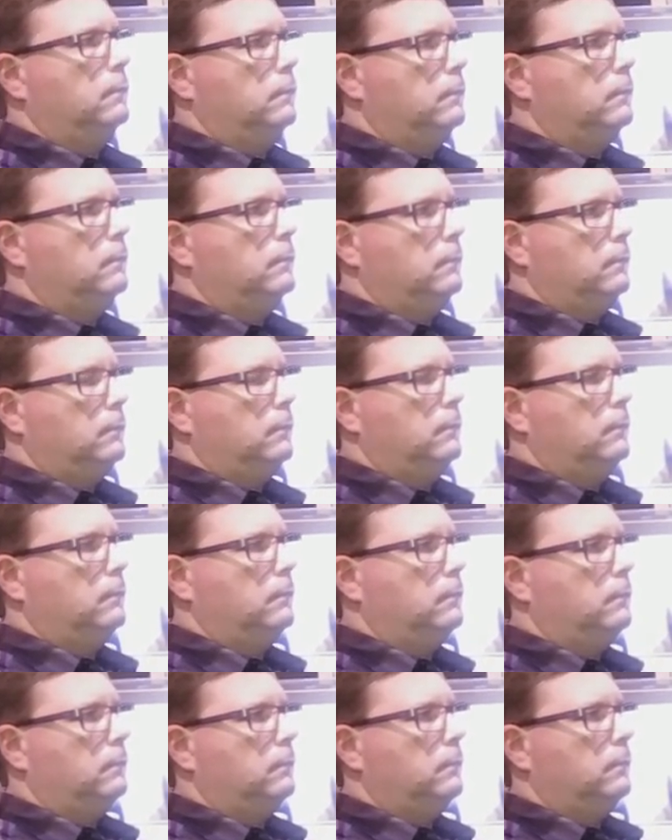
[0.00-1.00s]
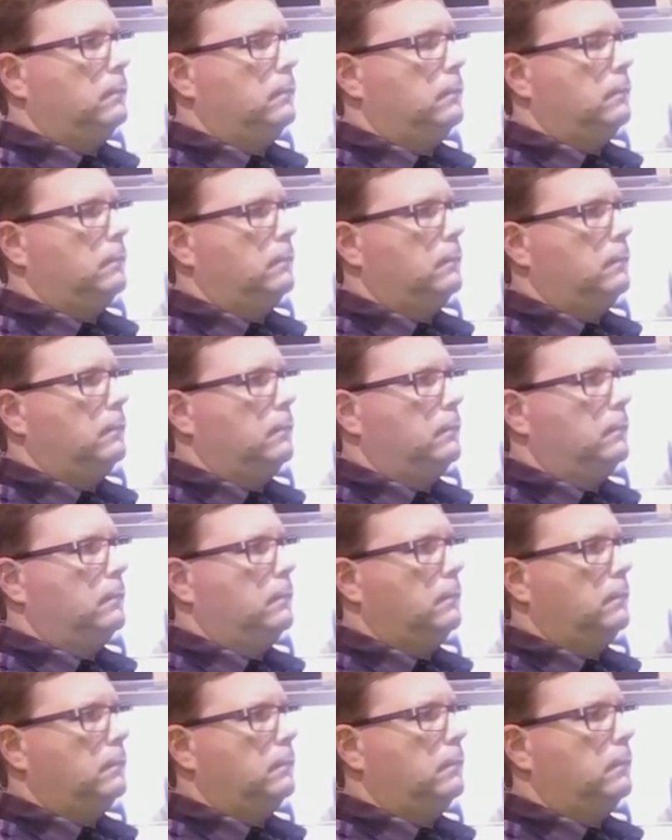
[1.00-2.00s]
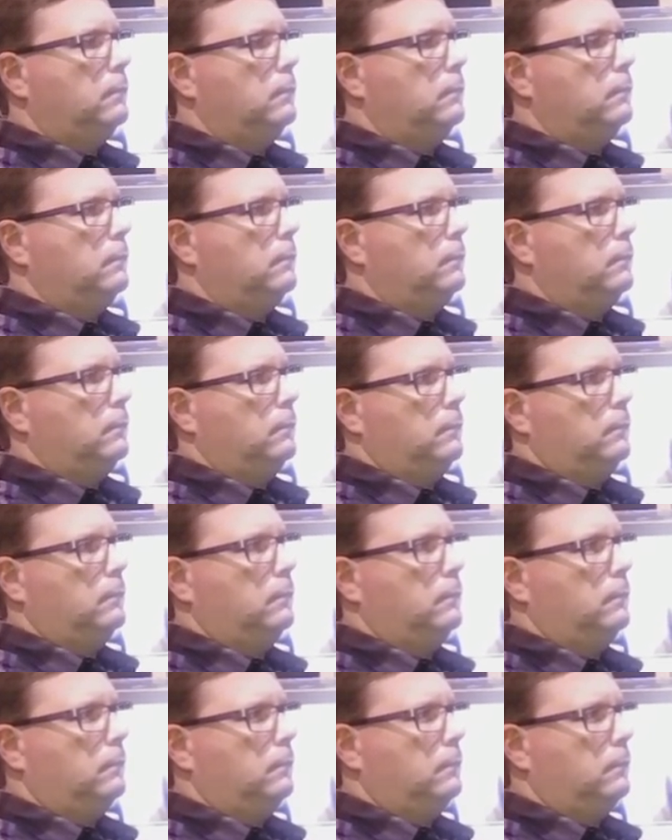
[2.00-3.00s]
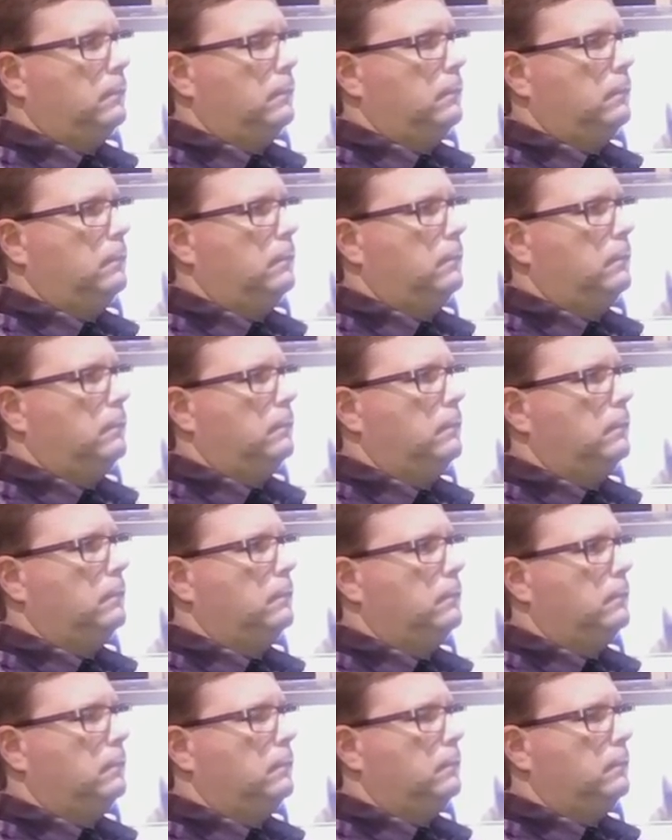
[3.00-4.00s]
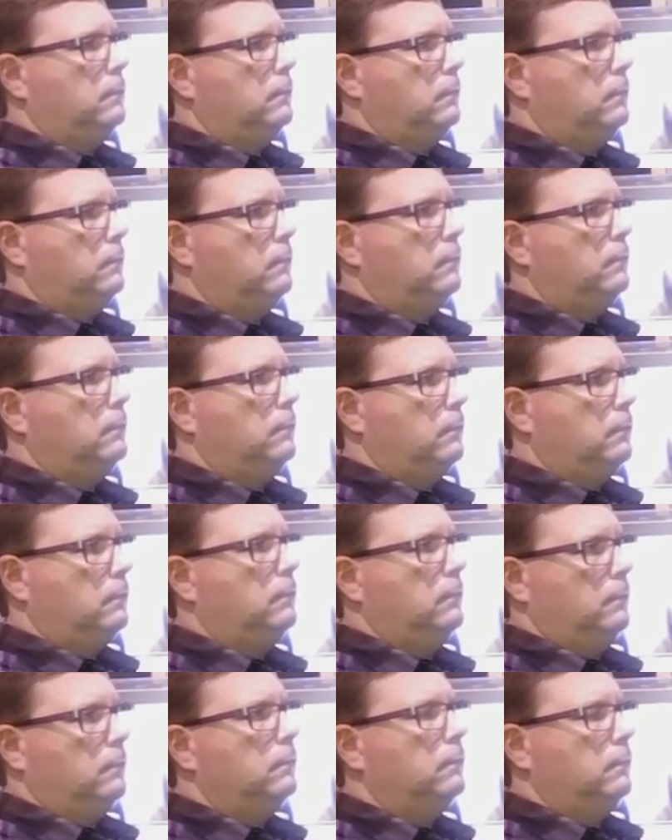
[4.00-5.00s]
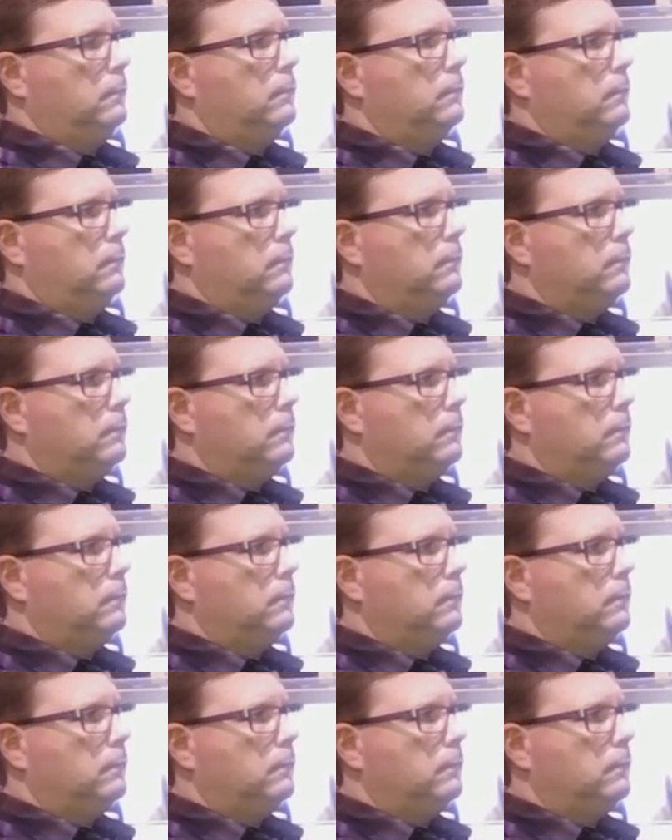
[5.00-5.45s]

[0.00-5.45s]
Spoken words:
The person shown says nothing.